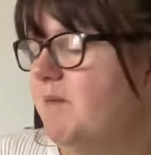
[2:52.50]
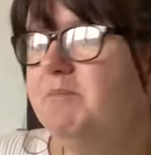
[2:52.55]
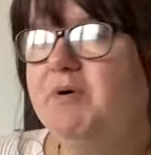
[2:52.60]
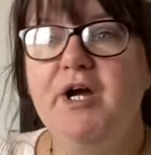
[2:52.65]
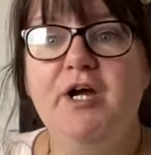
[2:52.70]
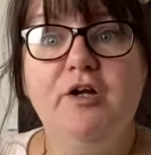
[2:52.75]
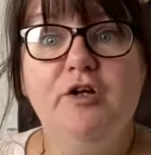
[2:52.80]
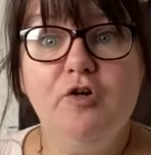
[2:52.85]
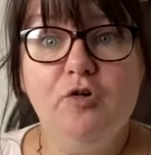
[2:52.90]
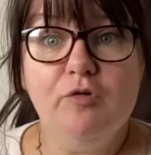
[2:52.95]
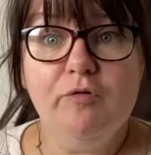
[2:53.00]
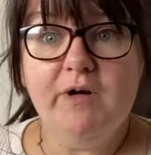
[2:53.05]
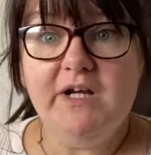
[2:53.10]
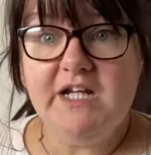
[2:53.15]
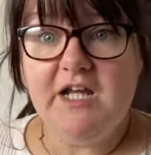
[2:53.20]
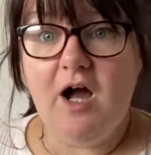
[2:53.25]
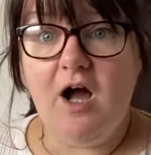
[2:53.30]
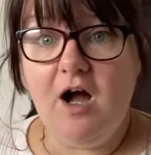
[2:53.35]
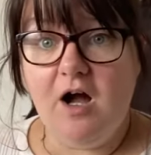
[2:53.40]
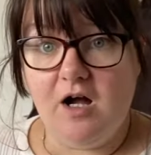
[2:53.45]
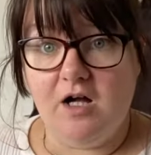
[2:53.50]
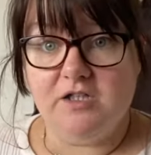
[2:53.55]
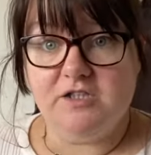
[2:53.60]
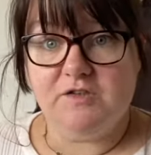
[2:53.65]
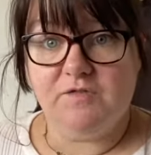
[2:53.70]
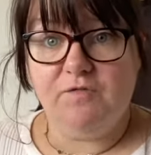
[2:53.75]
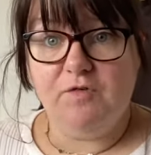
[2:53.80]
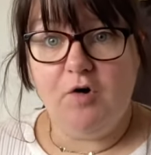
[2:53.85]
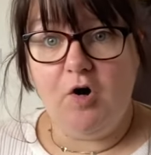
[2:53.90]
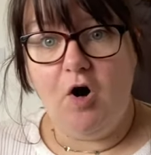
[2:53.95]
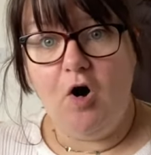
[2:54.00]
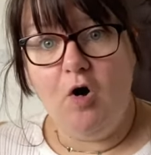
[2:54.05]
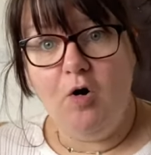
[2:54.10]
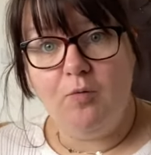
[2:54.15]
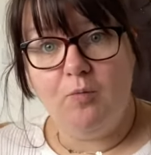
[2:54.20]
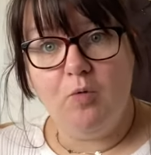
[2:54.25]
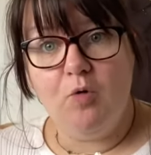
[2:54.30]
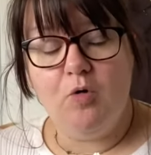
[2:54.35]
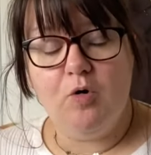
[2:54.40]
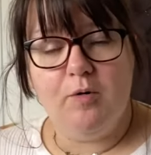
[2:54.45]
but I had already asked for a
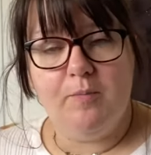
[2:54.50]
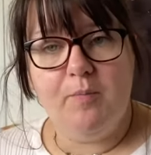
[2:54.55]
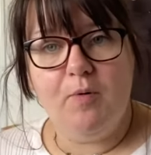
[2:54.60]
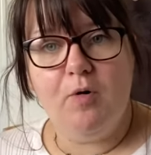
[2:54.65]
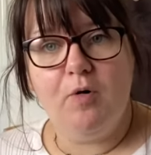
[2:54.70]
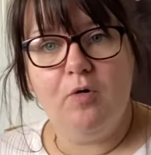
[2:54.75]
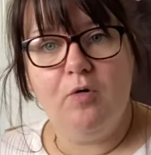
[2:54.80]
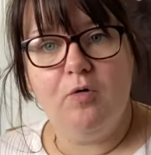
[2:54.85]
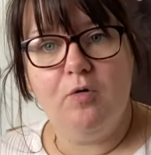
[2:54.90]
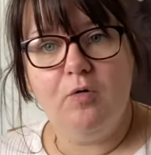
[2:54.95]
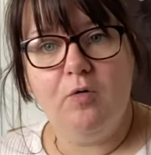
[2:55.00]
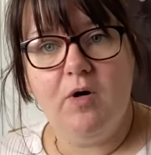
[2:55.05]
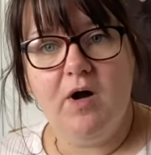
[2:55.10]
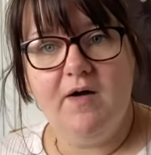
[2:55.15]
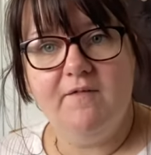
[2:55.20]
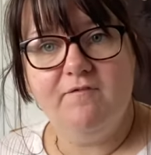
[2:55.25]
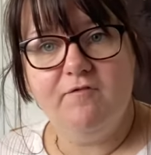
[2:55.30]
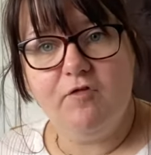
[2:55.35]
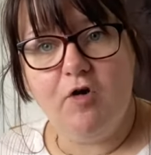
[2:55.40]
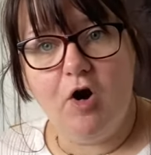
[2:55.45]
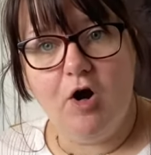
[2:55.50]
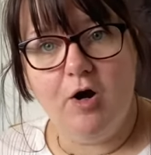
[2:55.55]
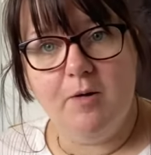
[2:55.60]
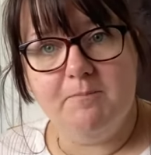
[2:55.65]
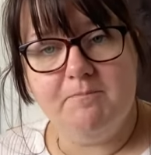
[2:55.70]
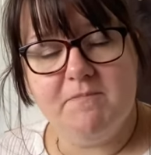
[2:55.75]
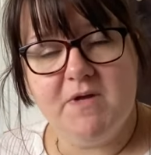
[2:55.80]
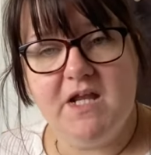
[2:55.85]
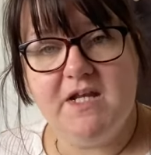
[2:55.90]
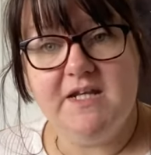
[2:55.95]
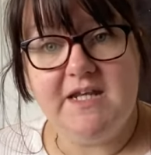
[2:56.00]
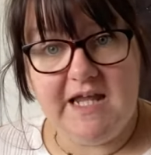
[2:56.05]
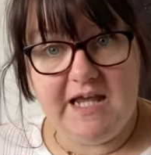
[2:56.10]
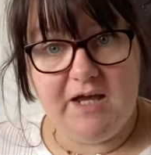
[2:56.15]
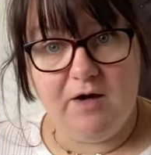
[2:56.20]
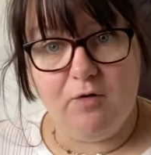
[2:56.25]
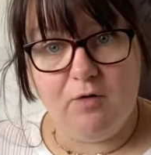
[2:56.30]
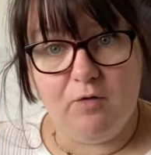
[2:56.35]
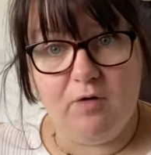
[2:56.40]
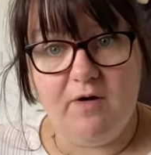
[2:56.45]
hot water bottle from
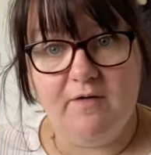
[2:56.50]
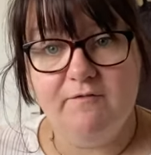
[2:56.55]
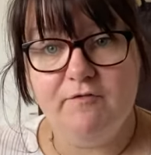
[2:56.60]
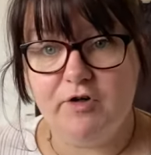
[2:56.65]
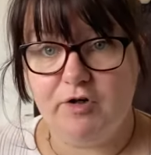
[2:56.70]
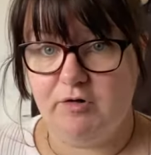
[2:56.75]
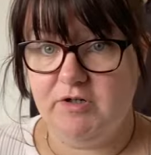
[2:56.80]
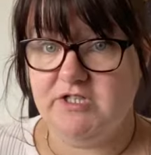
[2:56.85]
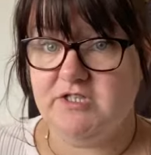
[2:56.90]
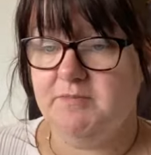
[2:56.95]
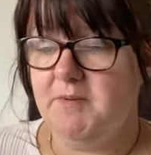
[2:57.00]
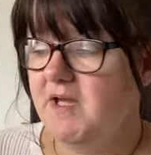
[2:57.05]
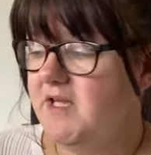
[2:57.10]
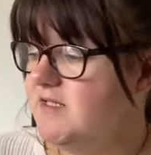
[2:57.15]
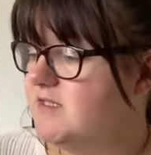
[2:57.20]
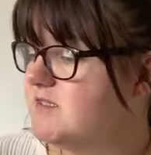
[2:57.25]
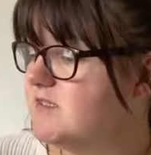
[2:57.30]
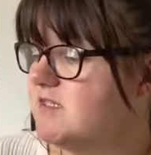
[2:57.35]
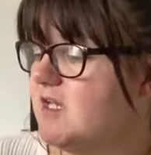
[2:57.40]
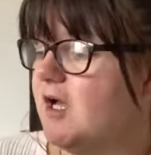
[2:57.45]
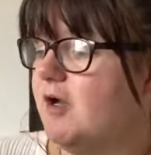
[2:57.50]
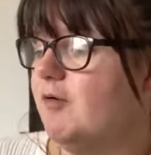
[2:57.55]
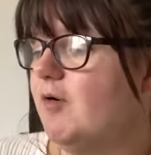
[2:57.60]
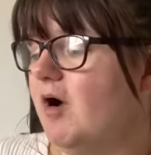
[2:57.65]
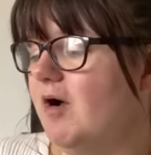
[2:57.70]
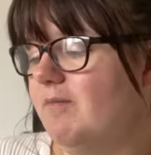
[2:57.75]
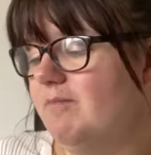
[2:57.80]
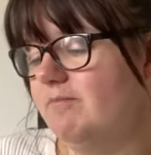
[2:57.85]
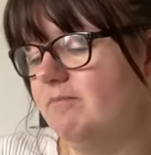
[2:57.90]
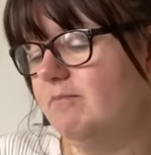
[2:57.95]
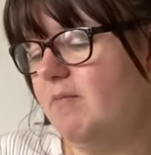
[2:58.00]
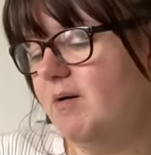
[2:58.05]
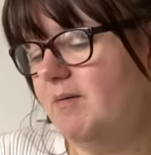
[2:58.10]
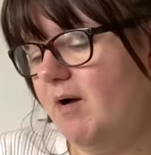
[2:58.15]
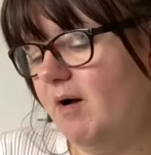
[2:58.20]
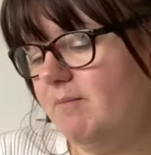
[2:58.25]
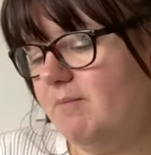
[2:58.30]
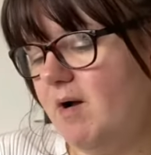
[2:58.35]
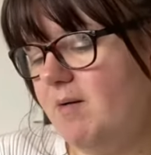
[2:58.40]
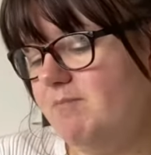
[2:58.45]
Neil for Christmas, so
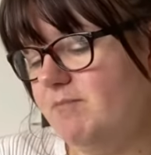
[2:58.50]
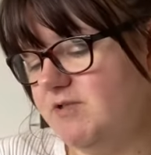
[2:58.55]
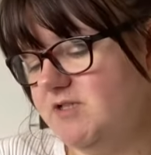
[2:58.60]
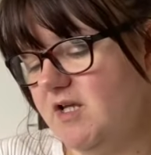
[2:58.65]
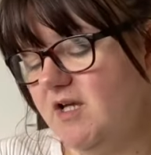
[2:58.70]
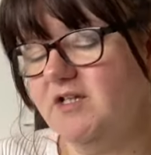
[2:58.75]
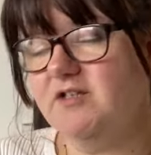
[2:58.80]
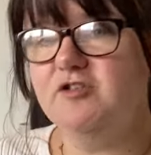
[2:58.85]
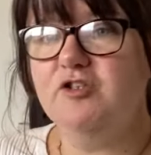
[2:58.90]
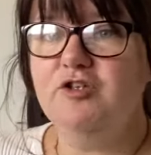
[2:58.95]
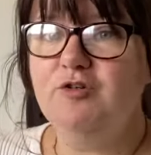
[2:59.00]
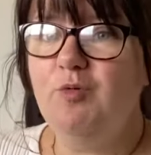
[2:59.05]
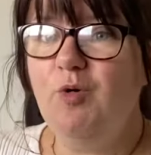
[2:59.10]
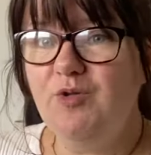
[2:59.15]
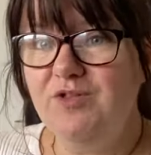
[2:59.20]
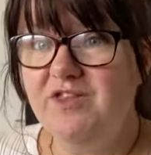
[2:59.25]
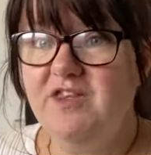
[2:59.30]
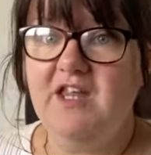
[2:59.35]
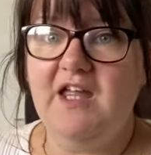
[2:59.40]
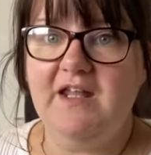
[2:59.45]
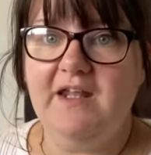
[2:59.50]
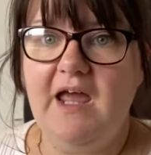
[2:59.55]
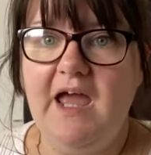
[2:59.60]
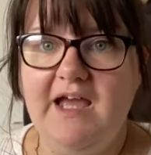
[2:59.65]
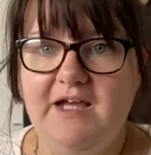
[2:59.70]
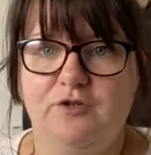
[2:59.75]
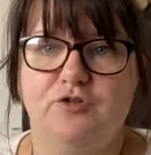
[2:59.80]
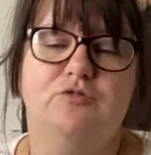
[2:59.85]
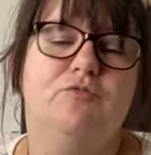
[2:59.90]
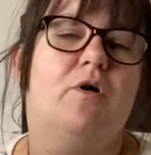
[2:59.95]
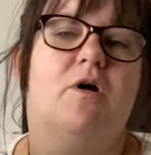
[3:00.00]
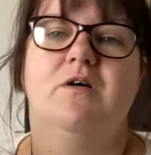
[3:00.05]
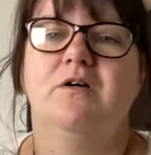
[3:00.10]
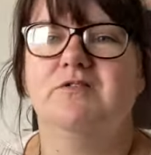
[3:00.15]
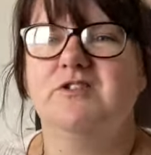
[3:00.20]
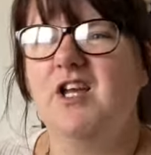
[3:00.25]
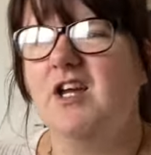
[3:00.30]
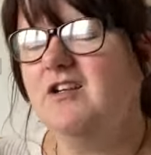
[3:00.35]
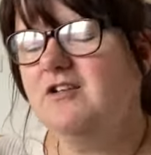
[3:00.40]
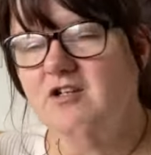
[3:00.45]
my mum was like, do you want the extra one? I
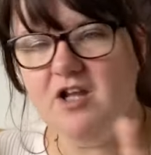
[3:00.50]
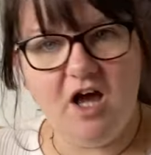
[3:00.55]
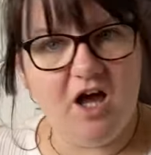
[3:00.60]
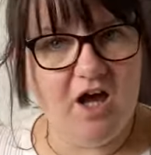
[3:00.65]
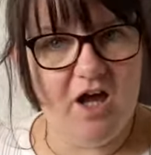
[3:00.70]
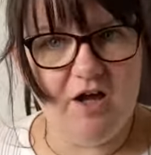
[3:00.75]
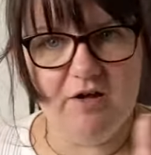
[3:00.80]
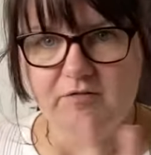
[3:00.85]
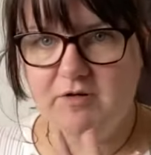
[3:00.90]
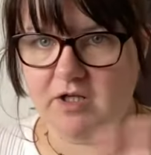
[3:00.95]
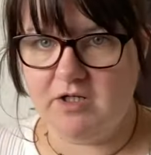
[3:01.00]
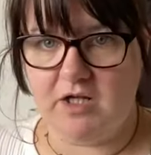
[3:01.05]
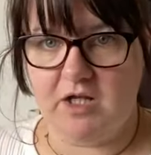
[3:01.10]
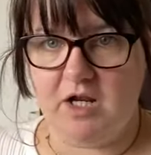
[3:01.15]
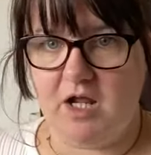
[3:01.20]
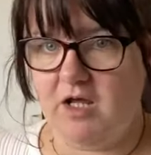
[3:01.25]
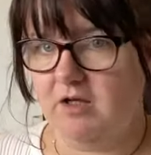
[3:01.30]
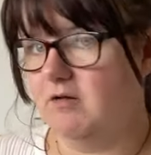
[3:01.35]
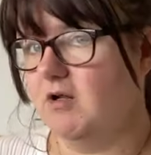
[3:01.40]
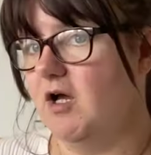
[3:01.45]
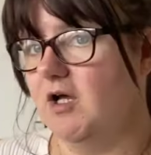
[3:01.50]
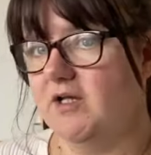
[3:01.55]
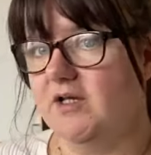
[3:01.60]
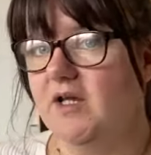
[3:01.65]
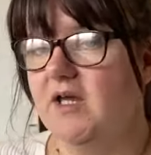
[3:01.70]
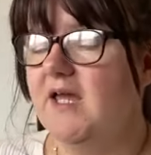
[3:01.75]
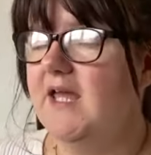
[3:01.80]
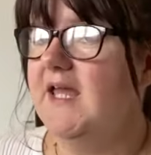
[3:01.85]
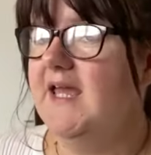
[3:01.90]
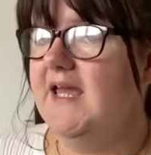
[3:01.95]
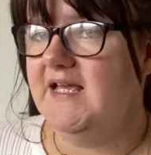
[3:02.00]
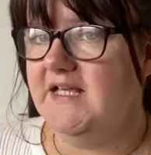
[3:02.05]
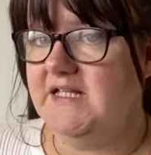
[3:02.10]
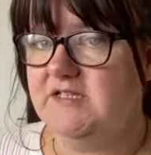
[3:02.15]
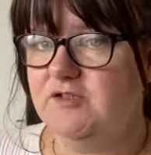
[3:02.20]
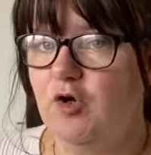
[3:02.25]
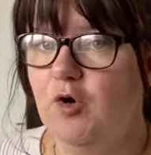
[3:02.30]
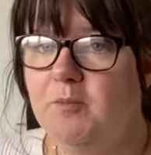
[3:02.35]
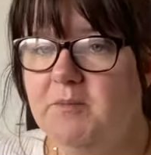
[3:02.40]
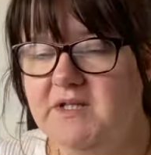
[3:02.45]
was like, no, like,
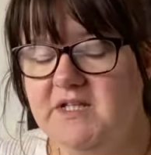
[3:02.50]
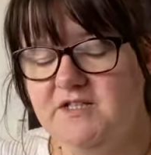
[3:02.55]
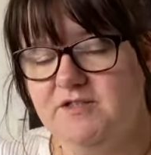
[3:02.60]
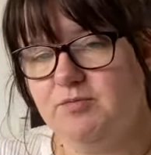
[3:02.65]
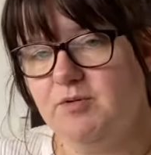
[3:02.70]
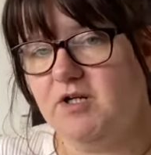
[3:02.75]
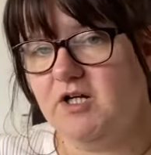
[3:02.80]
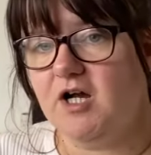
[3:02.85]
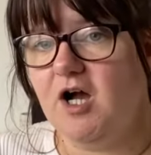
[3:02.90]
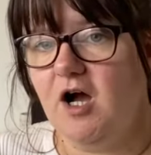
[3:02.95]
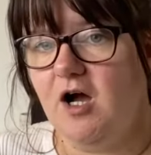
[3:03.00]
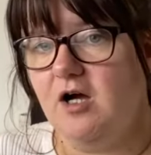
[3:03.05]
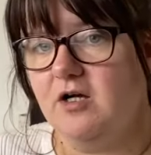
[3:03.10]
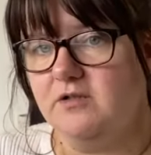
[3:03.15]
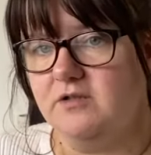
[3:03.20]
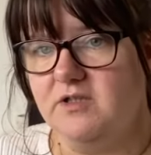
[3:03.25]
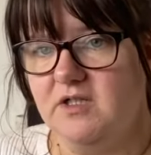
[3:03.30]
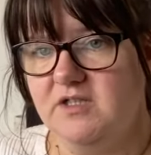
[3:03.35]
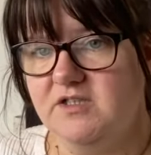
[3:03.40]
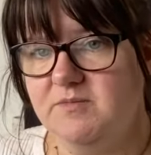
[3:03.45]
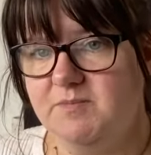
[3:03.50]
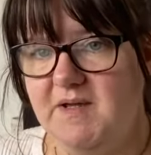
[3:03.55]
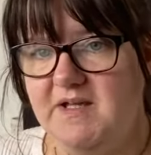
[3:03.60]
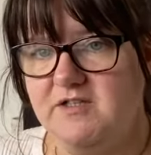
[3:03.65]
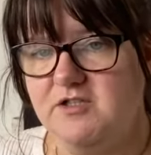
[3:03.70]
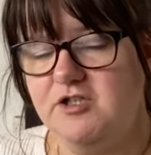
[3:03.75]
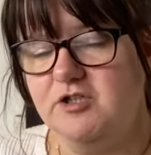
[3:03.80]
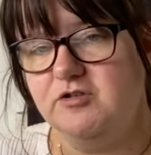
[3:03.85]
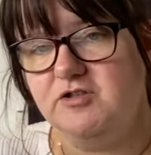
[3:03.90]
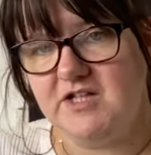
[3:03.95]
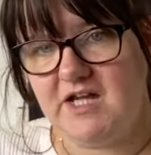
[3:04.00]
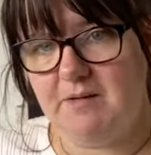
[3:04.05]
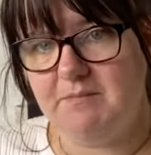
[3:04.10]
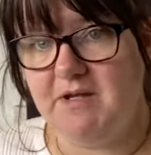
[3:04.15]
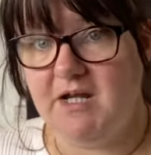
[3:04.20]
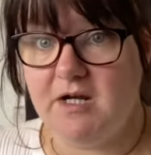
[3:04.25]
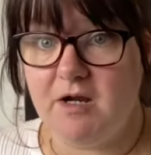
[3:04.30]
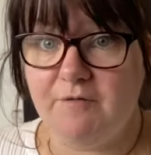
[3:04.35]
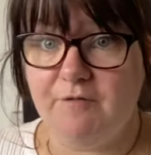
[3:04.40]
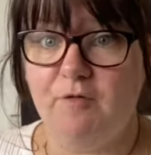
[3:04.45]
he's got me this one, I can't expect you to get
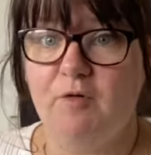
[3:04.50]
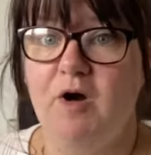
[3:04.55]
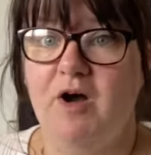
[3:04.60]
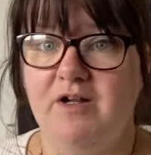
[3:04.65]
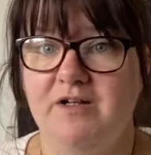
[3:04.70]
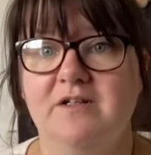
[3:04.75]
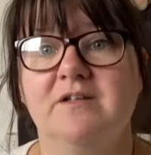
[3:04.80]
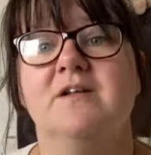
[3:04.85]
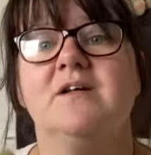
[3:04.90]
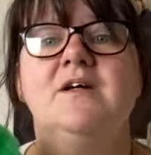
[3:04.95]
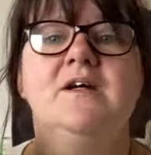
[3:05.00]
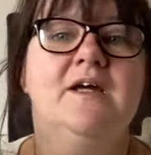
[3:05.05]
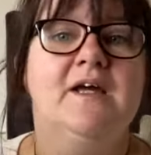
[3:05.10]
me another one.